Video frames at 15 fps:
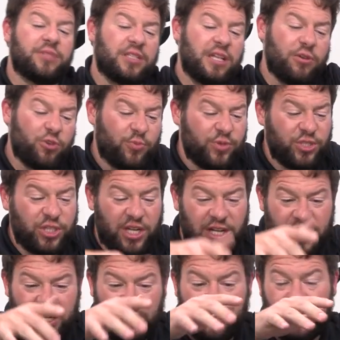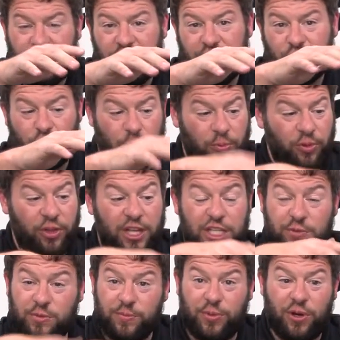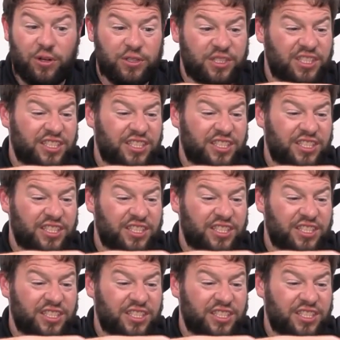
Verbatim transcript: Today we're gonna to be checking out these replacement parts.